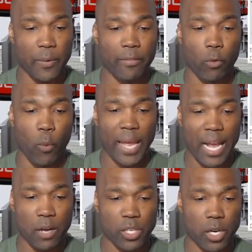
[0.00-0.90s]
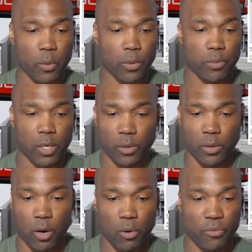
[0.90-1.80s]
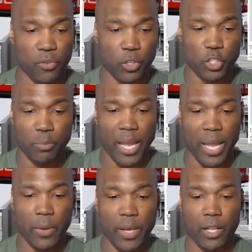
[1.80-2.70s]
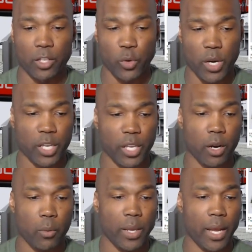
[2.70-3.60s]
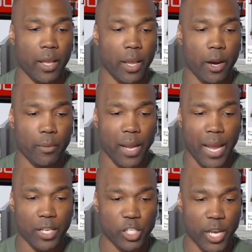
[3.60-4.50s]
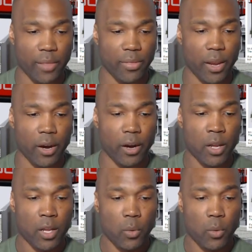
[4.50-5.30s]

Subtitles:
We have the White House here with, you know, the whole full shebang. We got a truck here. We got an airline jet there.